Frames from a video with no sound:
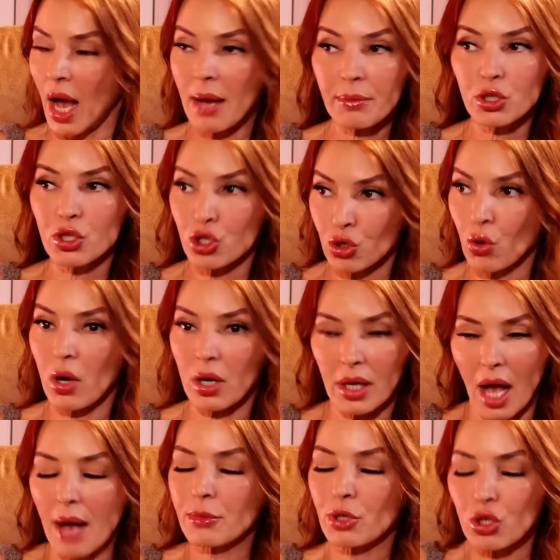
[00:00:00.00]
I'm a
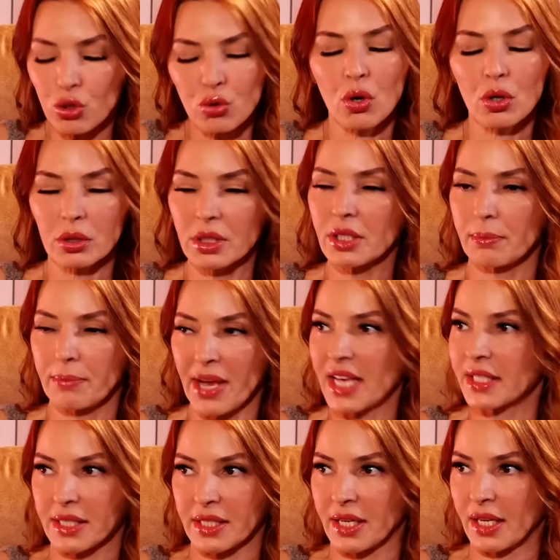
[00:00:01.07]
strong little
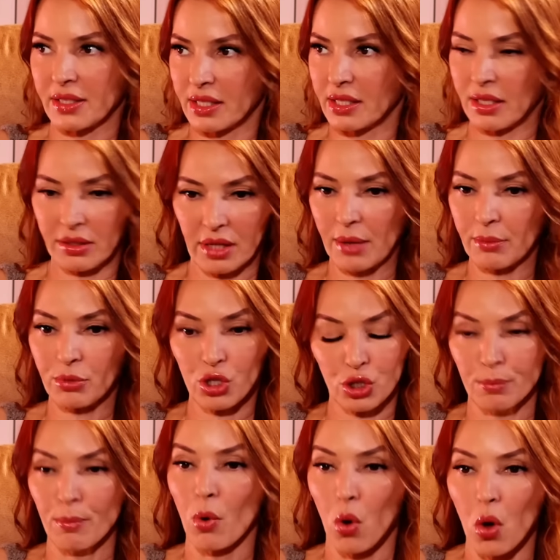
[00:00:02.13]
bastard. I'm
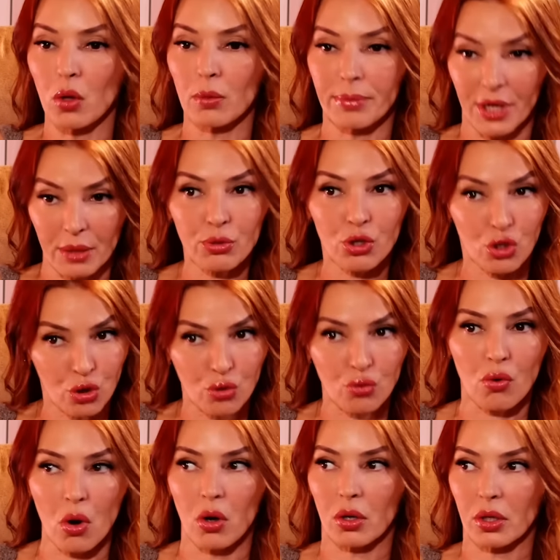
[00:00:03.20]
small, but I'm
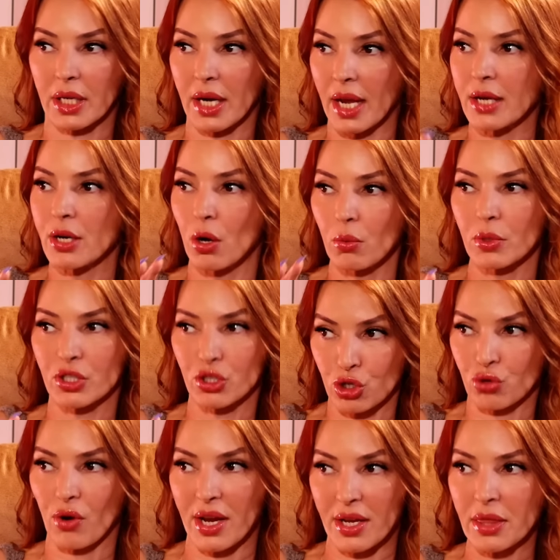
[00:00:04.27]
strong. And I know what
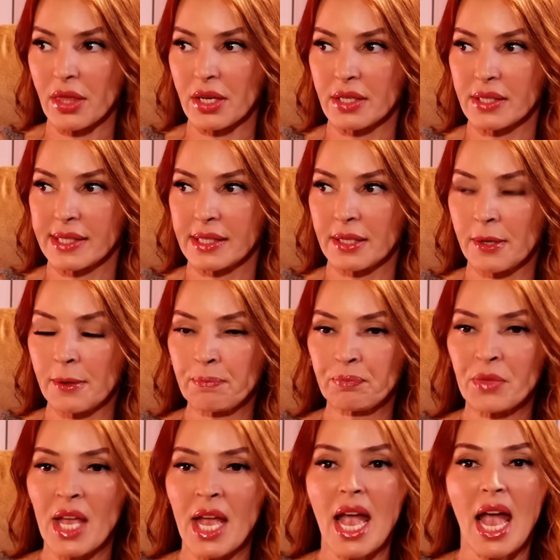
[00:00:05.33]
strength is.
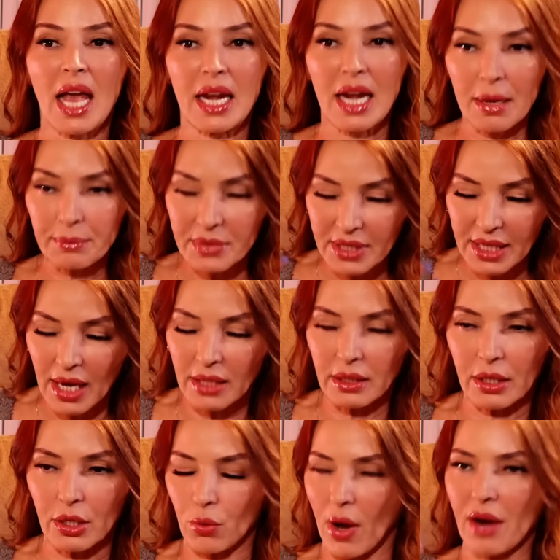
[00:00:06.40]
And I'm
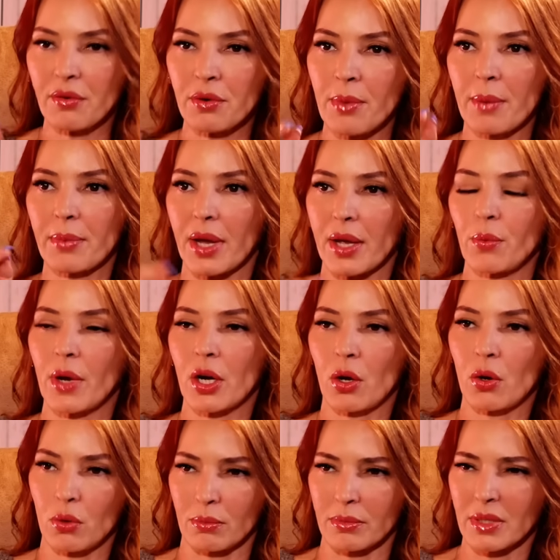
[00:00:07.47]
telling you, I remember I went
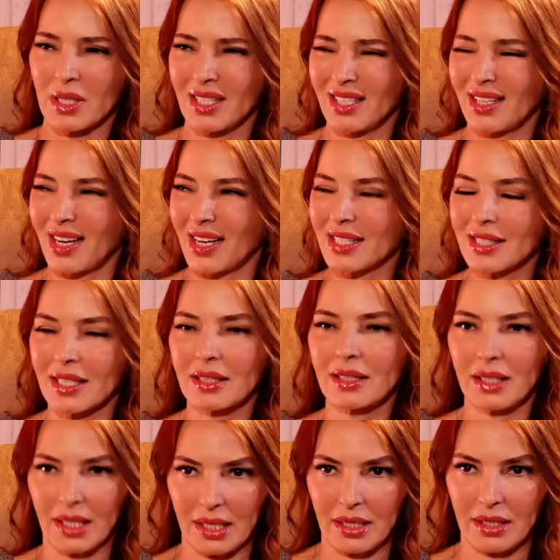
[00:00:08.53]
home. I said,
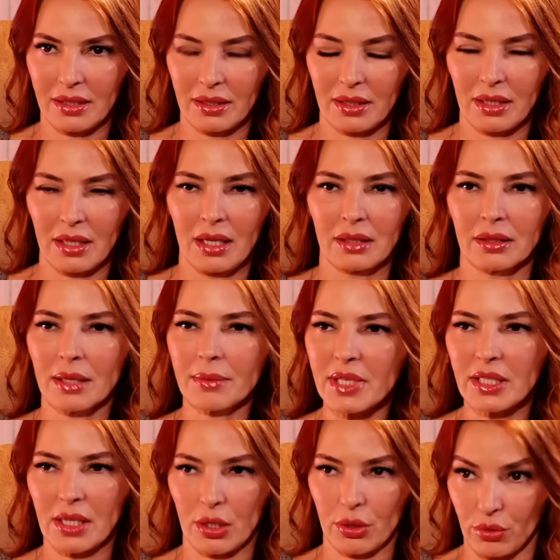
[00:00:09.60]
Lee, let
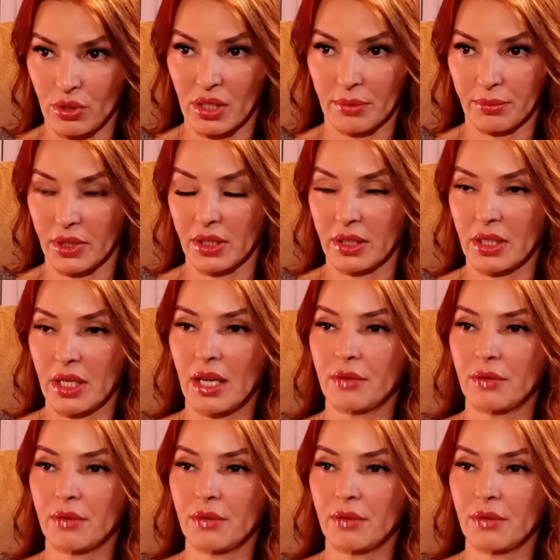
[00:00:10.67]
me tell you something.